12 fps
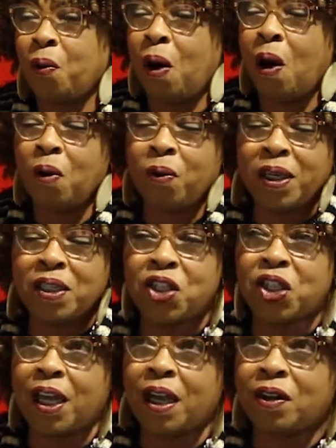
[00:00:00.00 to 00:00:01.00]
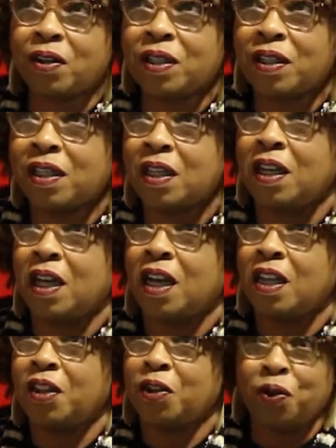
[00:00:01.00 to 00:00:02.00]
always shared
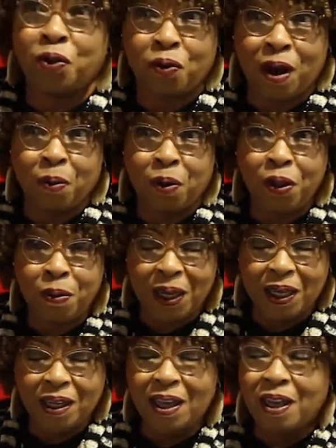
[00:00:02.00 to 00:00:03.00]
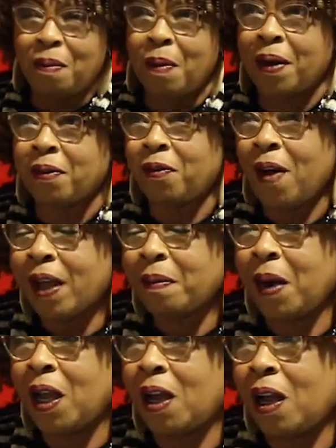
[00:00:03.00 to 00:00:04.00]
the dewdrop with me. Matter of fact,
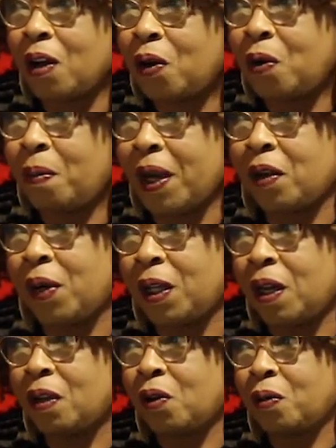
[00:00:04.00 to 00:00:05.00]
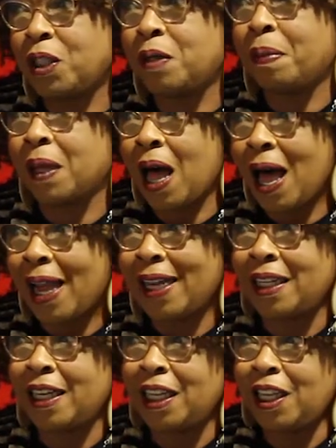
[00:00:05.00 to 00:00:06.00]
my great uncle was
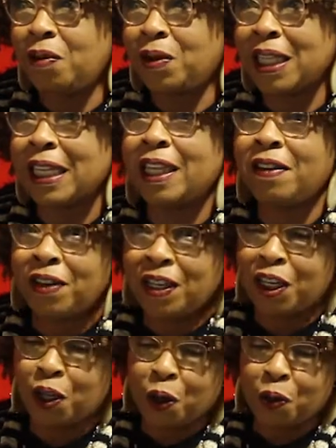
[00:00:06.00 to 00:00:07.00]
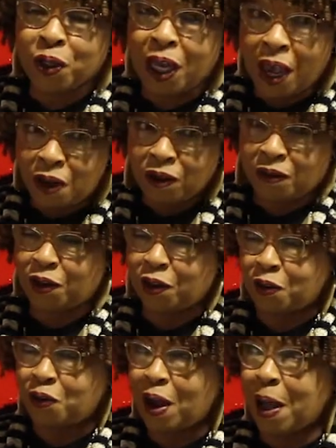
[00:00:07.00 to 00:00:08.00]
blind, and he was living in a hotel of the
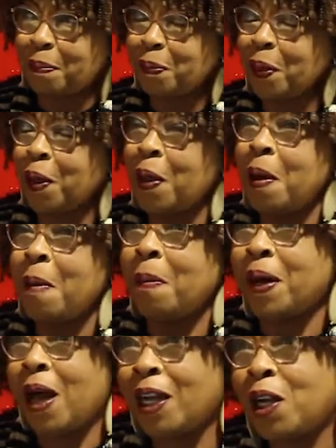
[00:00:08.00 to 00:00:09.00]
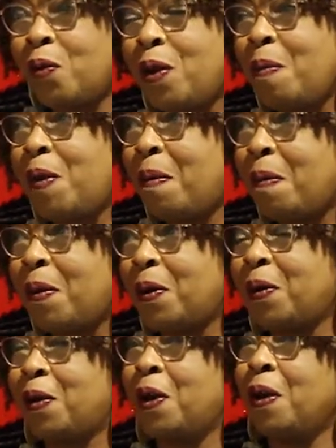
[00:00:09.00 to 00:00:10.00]
dewdrop. But I can
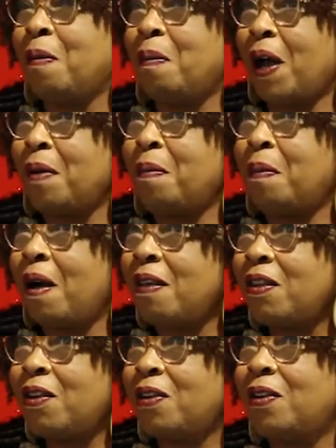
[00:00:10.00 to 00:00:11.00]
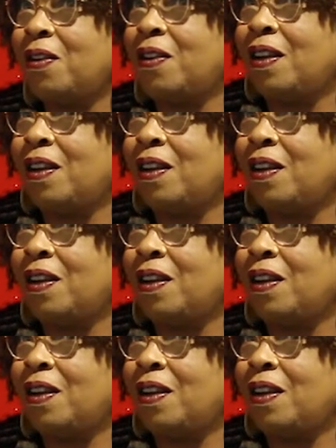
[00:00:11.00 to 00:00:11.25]
remember my mother.